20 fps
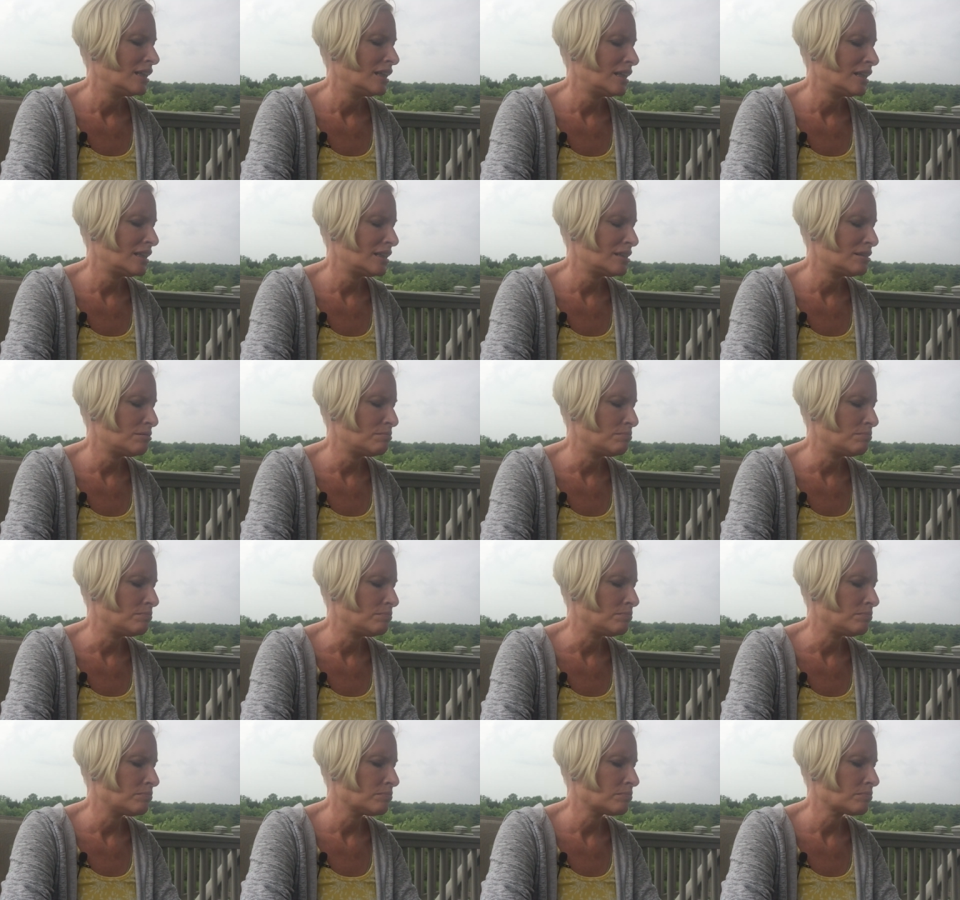
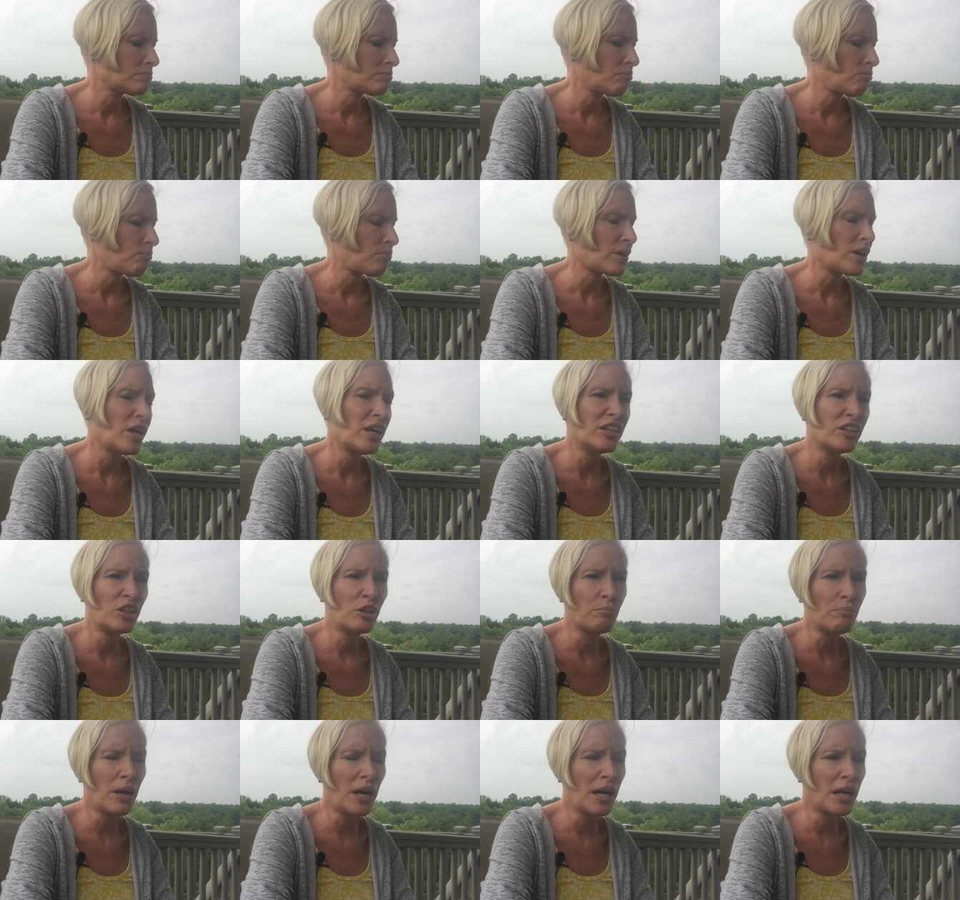um, and
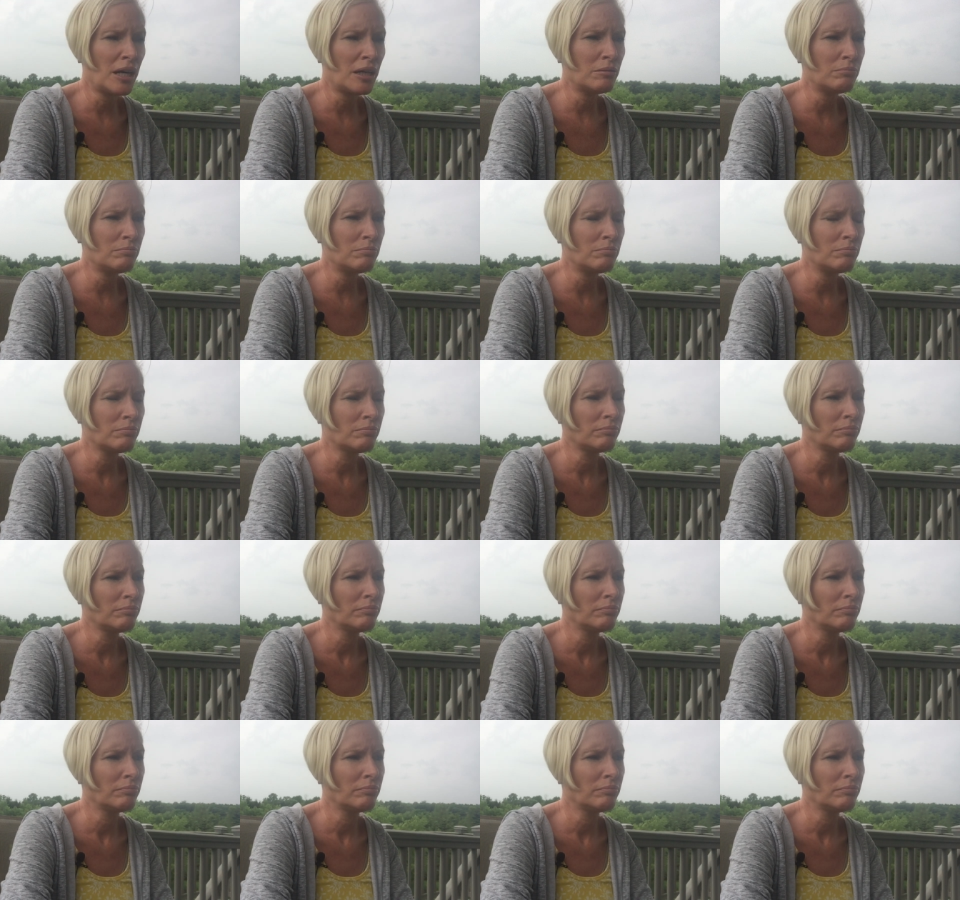her mom.